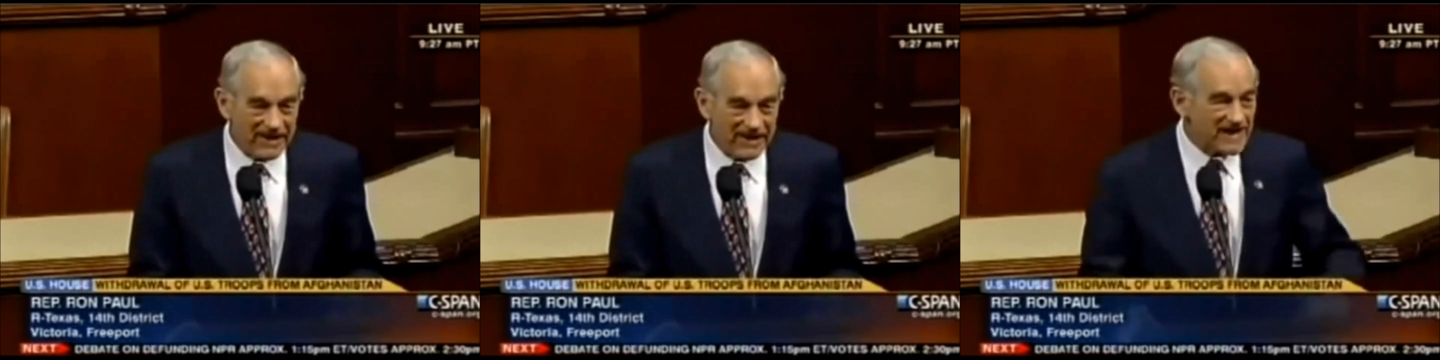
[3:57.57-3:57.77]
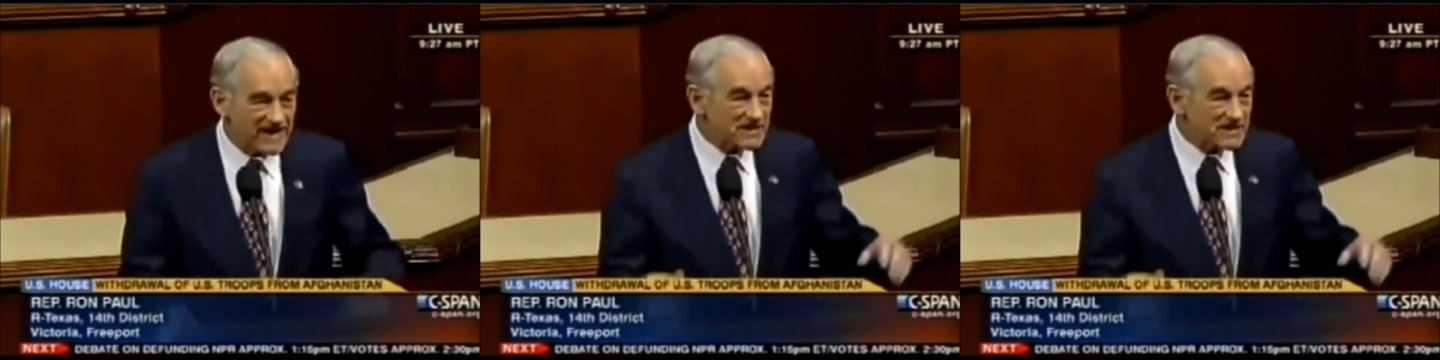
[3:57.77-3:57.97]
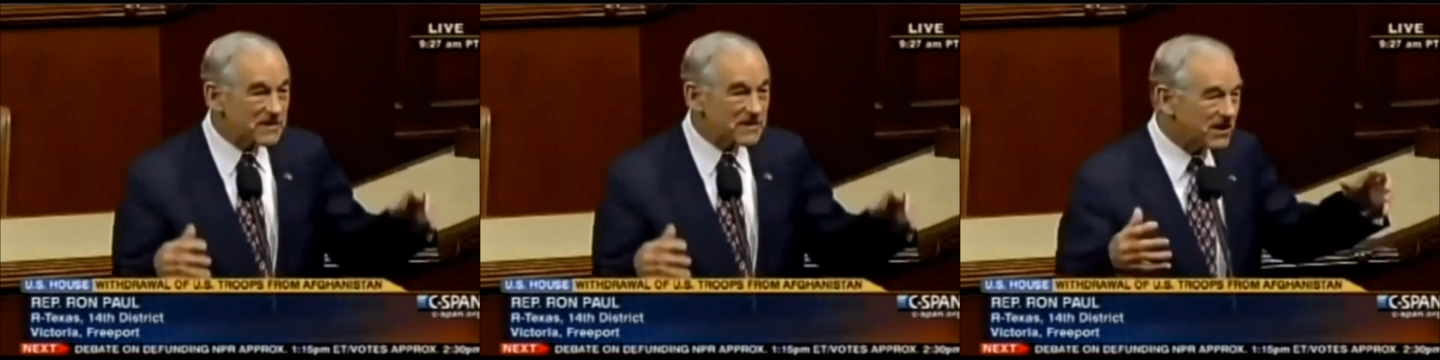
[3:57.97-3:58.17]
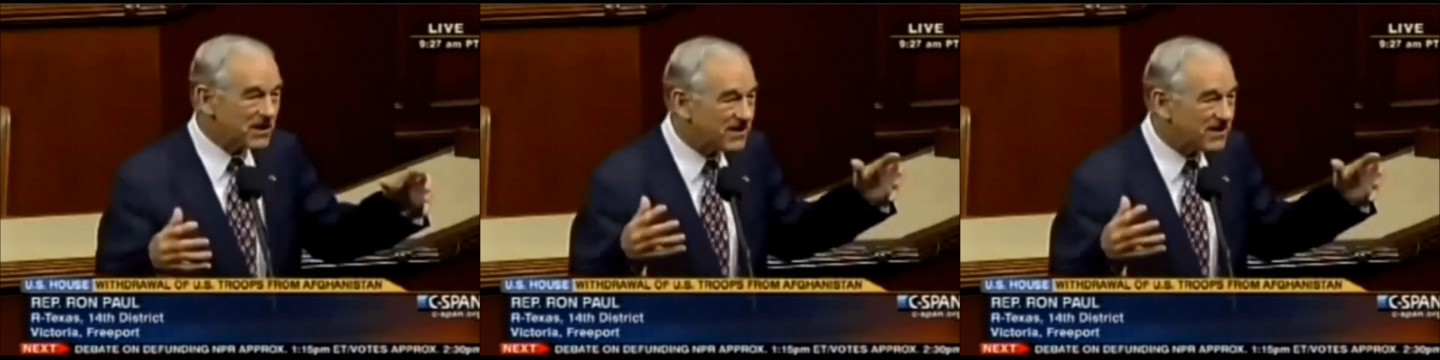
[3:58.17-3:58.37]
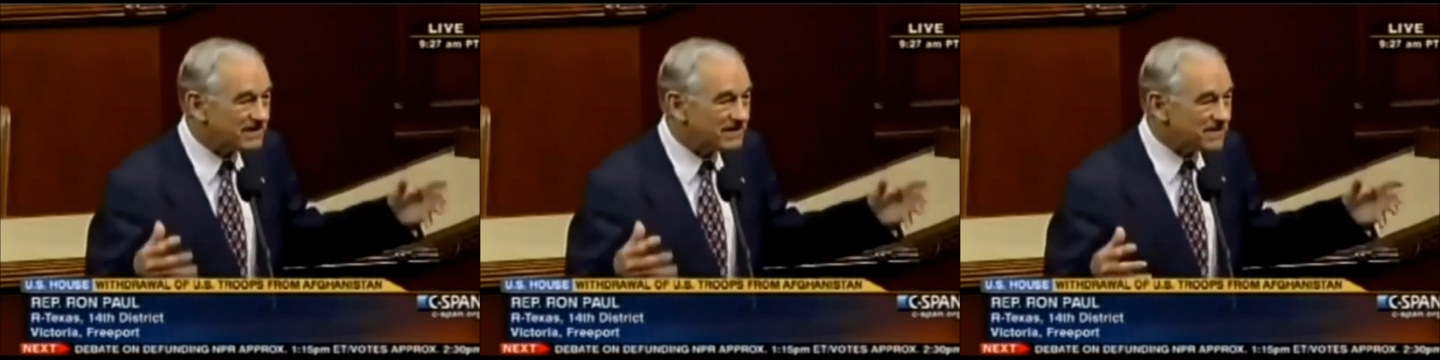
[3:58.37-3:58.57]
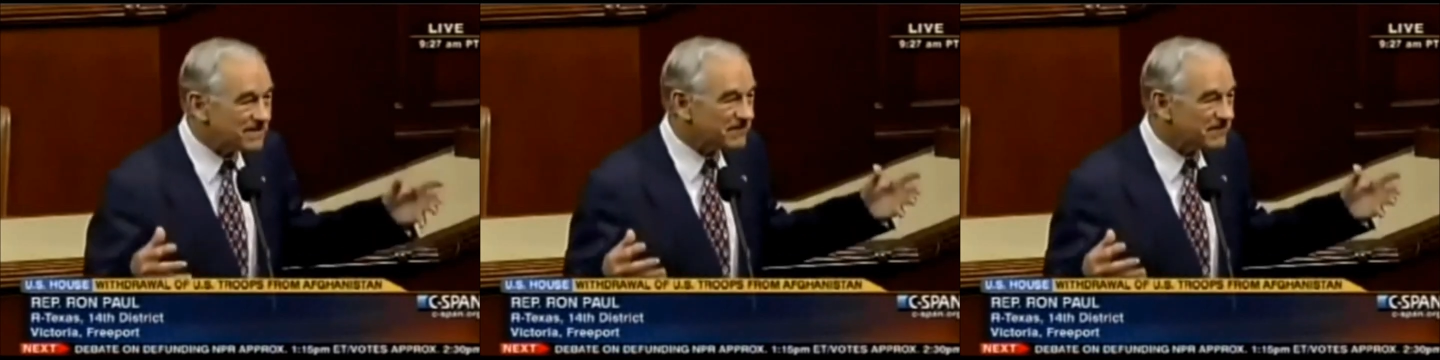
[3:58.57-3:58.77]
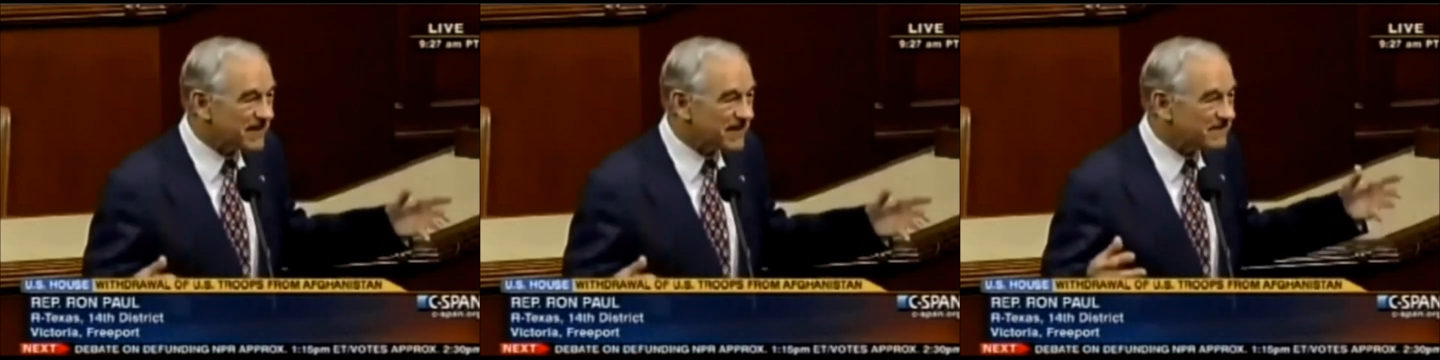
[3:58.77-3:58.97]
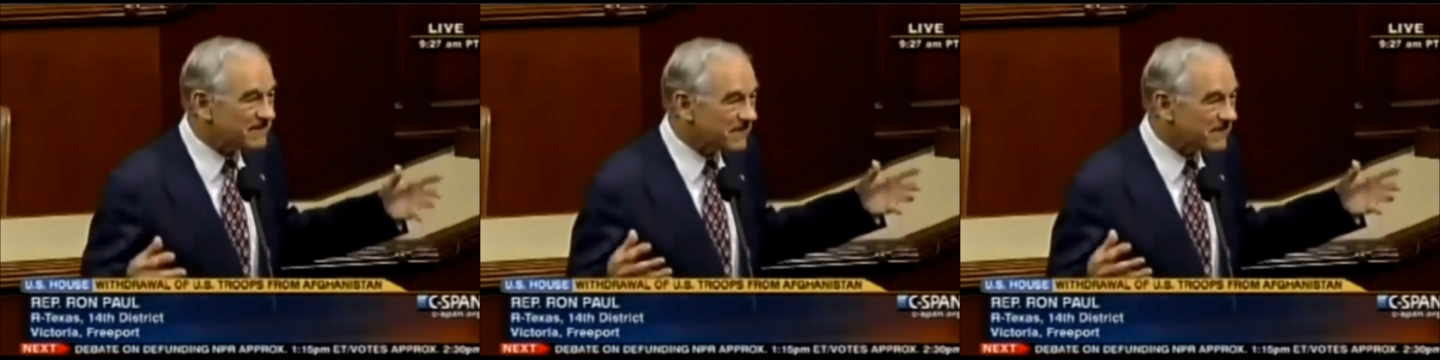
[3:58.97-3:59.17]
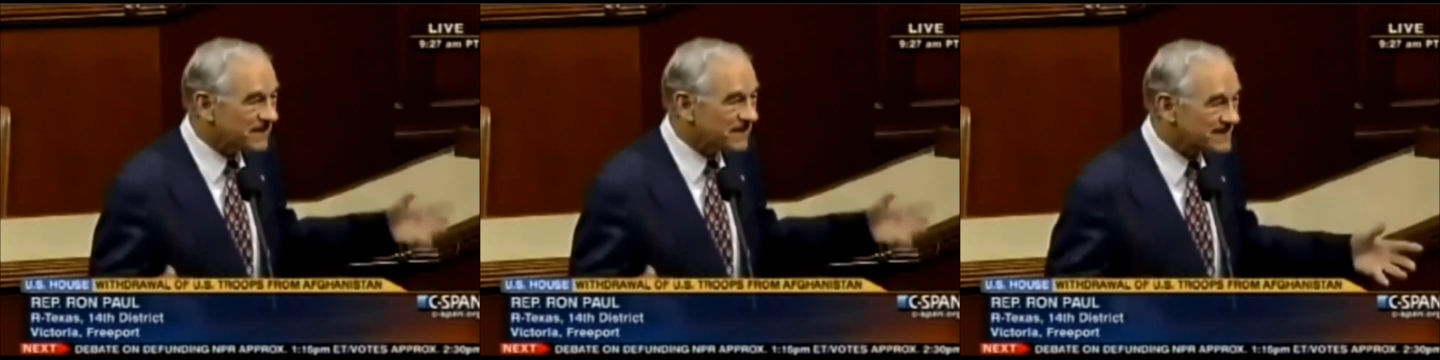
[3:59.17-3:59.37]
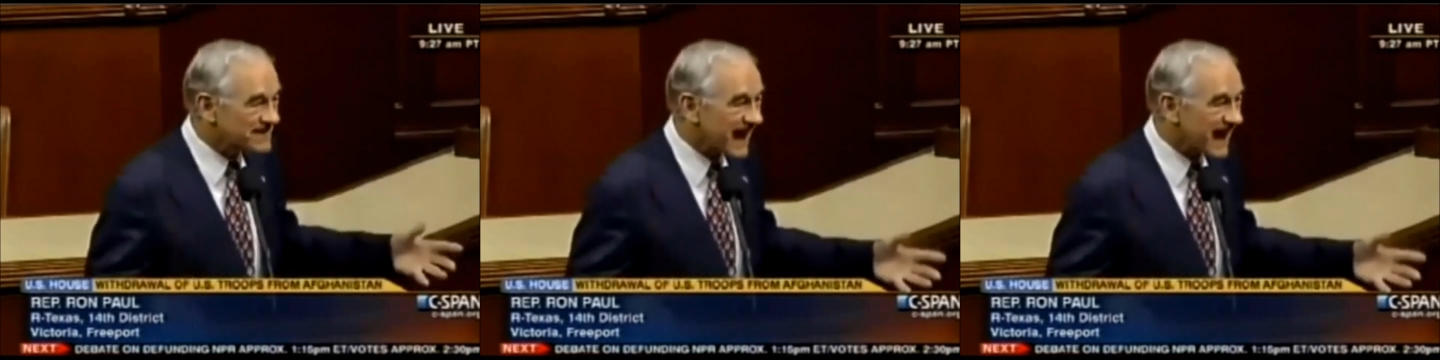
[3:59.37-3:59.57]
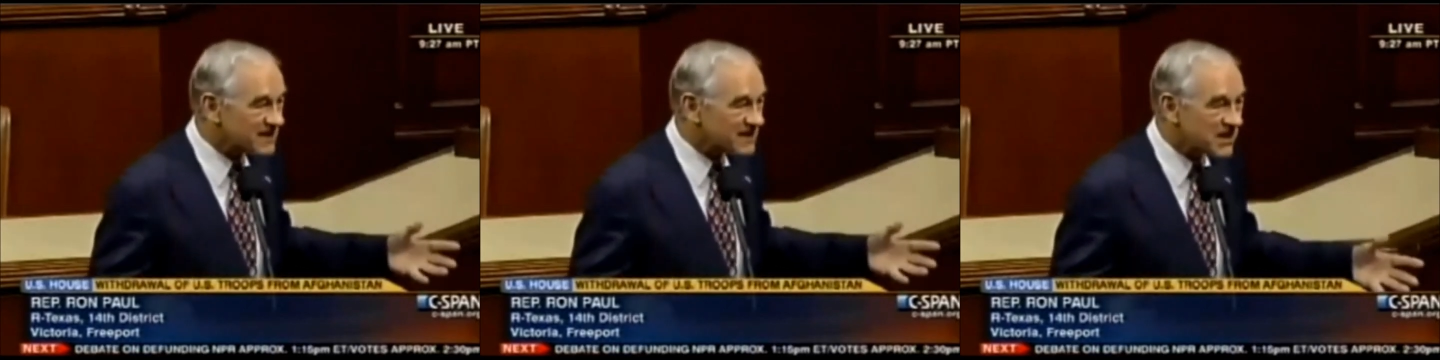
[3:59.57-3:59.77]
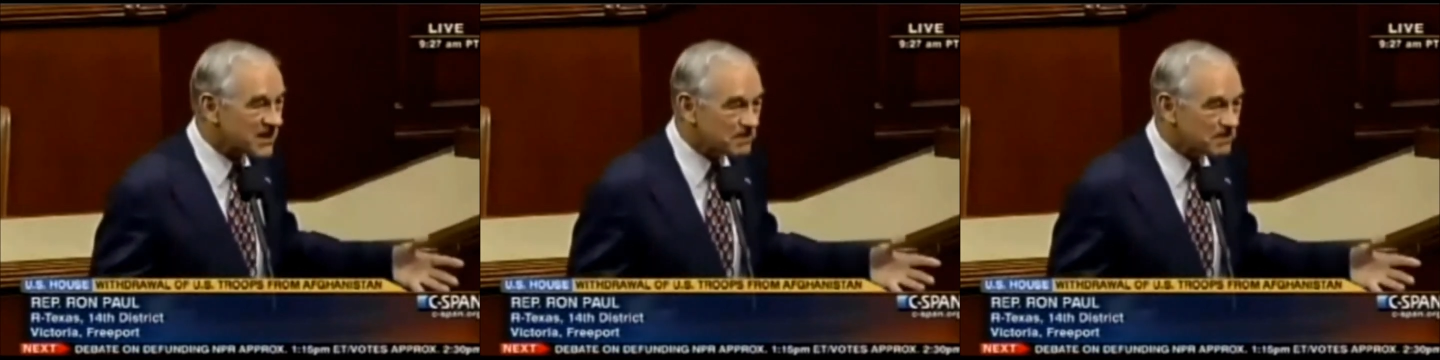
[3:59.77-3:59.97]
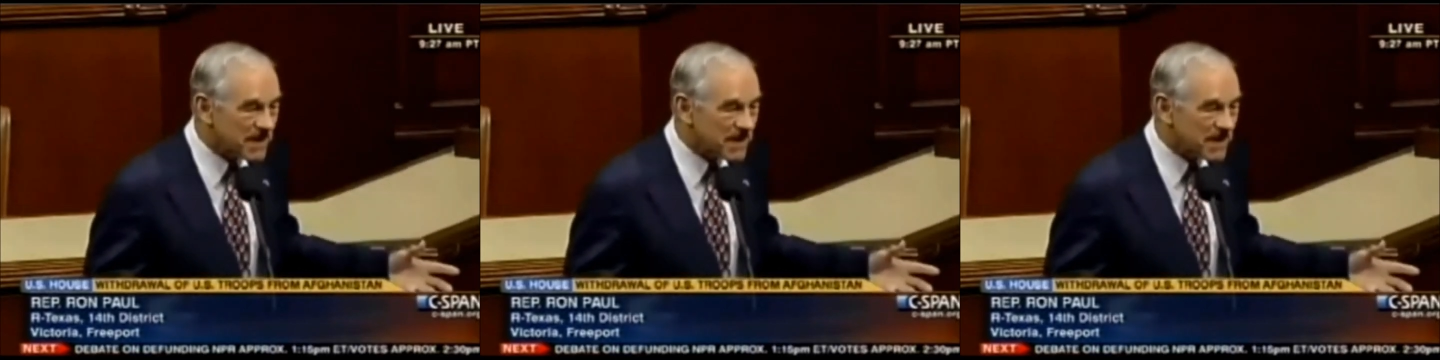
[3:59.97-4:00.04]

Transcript: uh, nagging the region for many, many